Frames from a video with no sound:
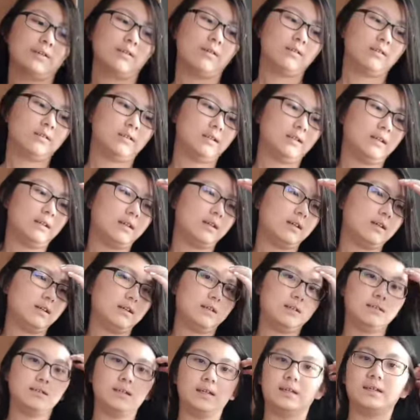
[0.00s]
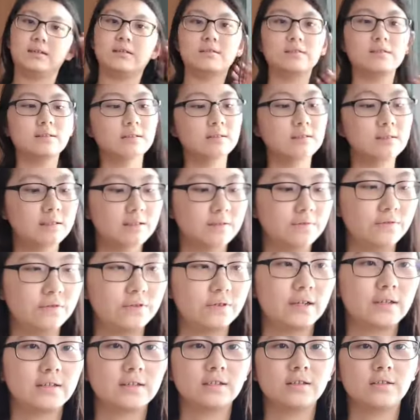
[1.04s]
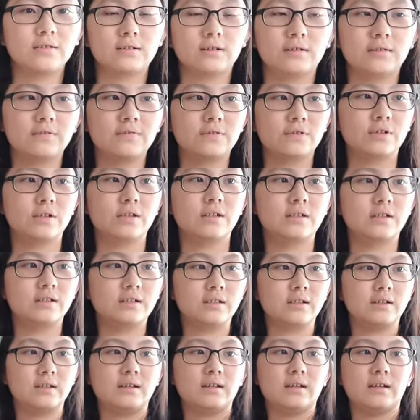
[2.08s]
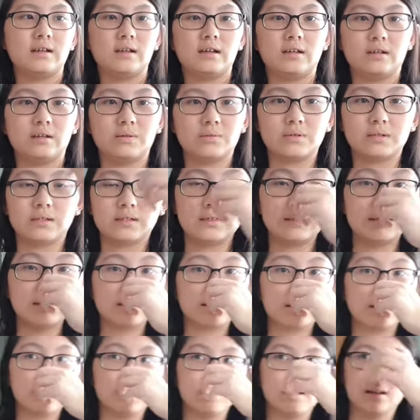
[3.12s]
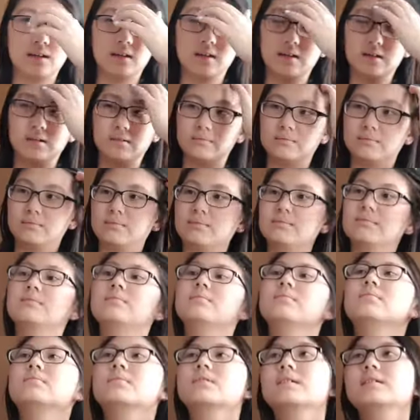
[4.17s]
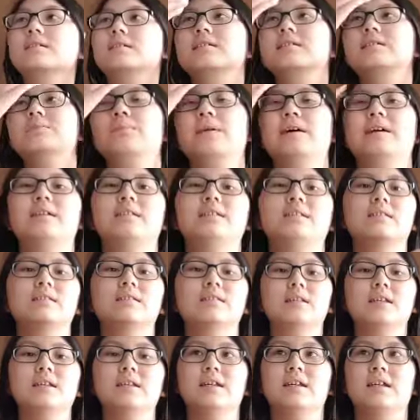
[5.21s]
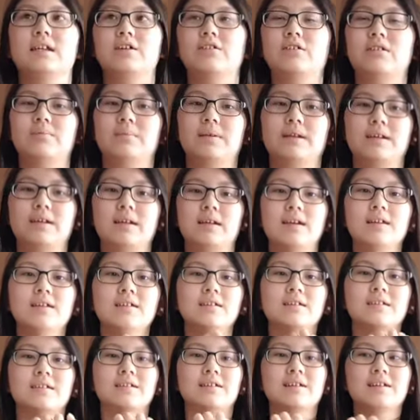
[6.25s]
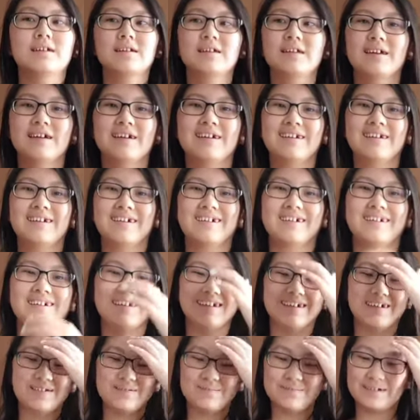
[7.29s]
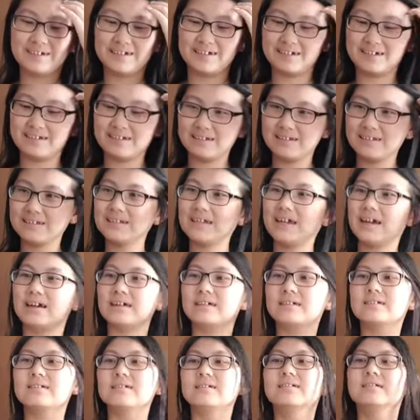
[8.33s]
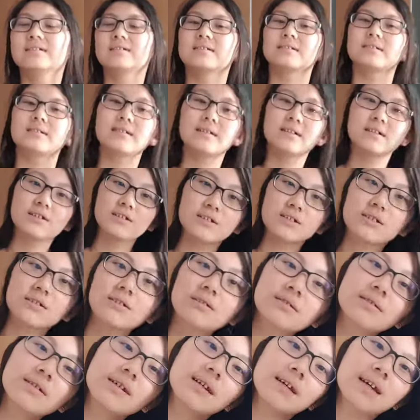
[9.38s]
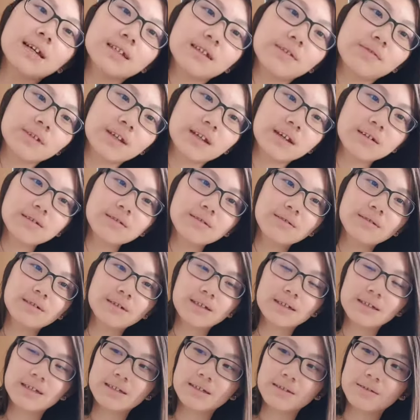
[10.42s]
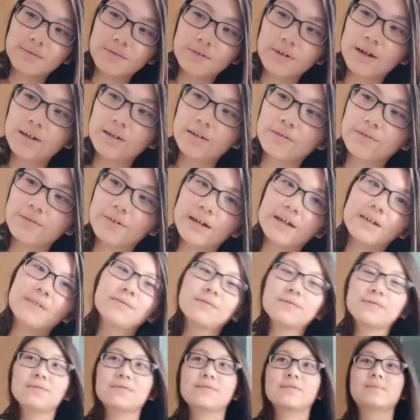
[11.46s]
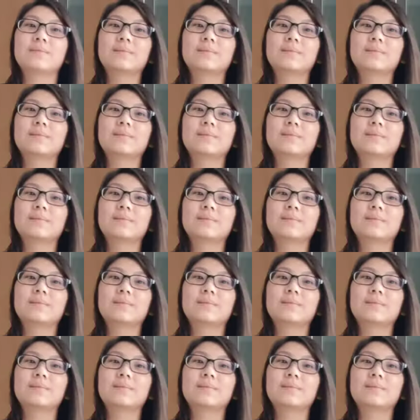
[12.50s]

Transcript: quality nails if you guys are looking for an option, despite getting caught in my hair. But yeah, so as of now, it is a 4 out of 5 for